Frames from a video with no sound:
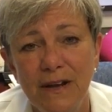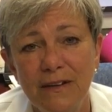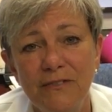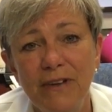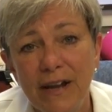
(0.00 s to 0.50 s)
on
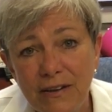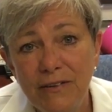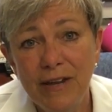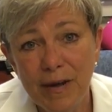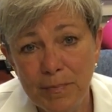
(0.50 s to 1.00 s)
the
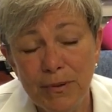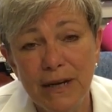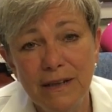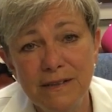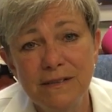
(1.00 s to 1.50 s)
value that it
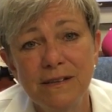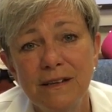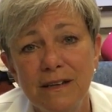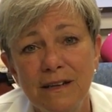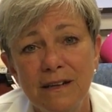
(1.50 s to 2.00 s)
brings,
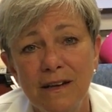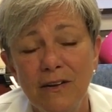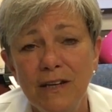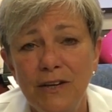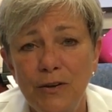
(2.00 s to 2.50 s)
not
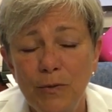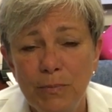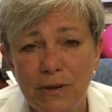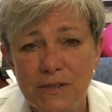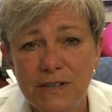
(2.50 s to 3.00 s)
only to you
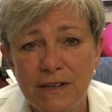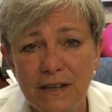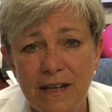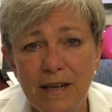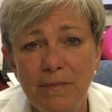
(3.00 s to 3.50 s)

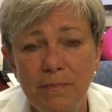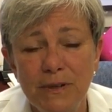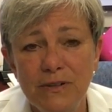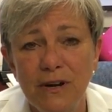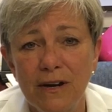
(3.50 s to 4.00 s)
personally,
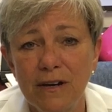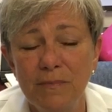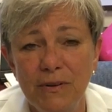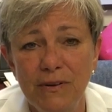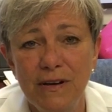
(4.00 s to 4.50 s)
but to our
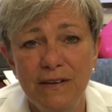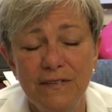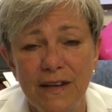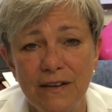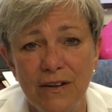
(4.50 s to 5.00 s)

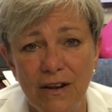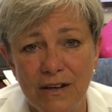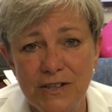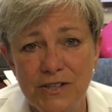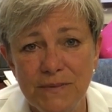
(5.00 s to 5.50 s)
communities at
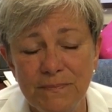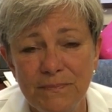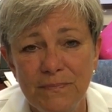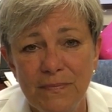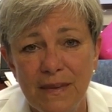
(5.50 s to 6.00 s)
large.
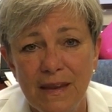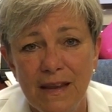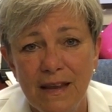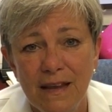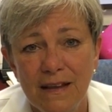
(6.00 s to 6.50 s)

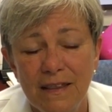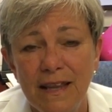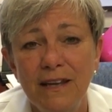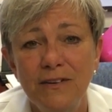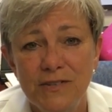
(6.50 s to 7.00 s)

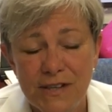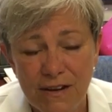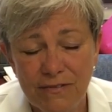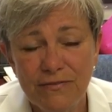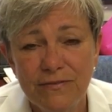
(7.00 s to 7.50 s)
Thank
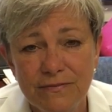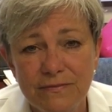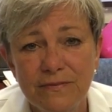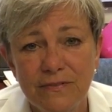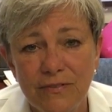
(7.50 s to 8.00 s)
yourself
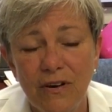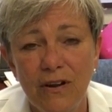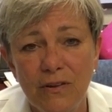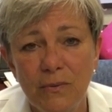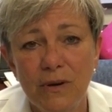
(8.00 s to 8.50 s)
for
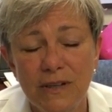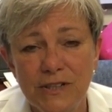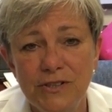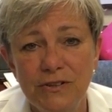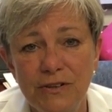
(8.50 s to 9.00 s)
all the work
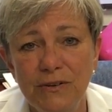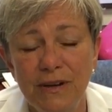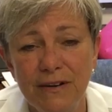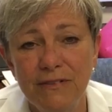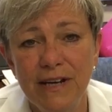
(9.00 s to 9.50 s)
that you do
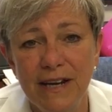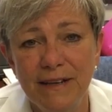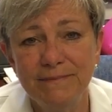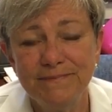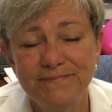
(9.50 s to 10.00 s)
every day.